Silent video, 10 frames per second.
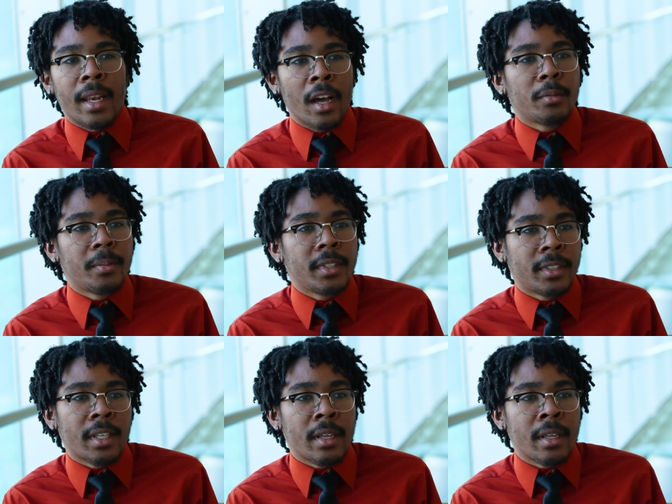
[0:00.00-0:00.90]
It helps me
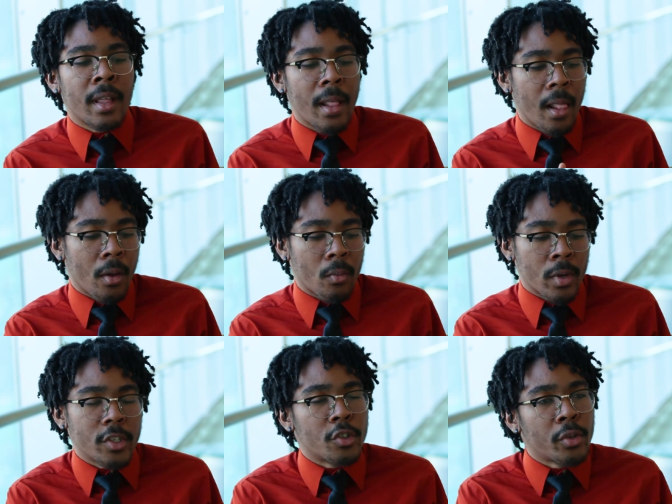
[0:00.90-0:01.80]
see
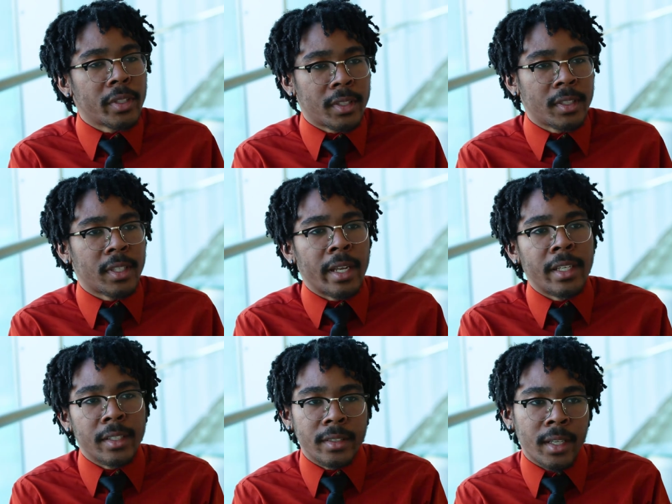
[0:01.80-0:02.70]
what choices I
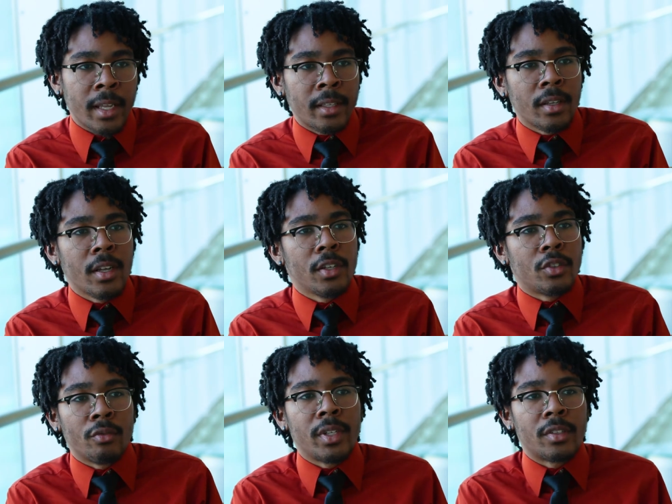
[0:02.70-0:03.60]
need to take
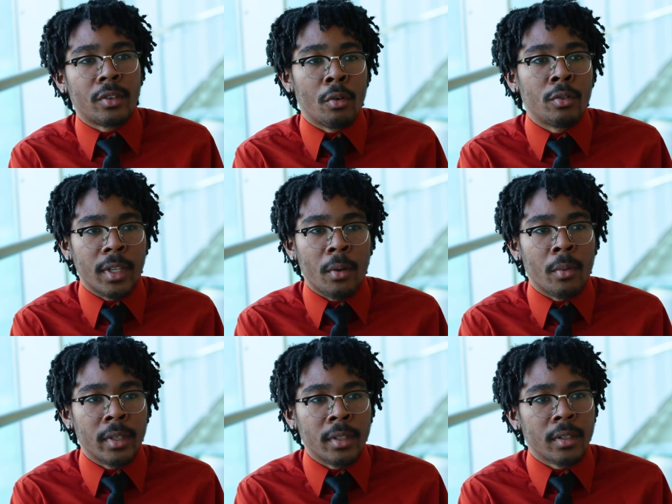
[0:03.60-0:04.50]
to reach the goals I
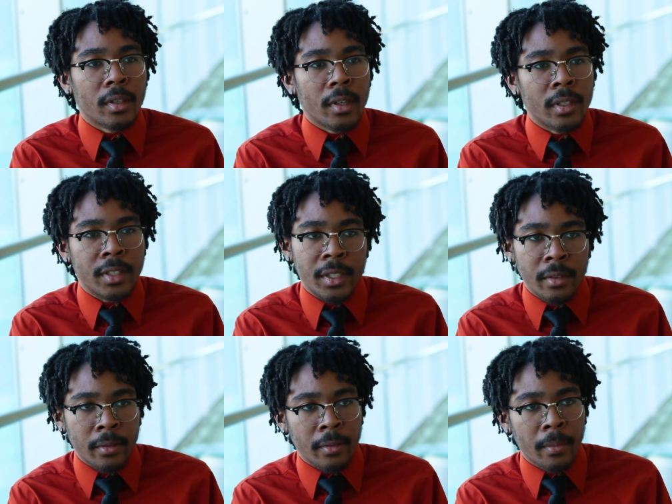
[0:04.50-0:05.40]
want to achieve.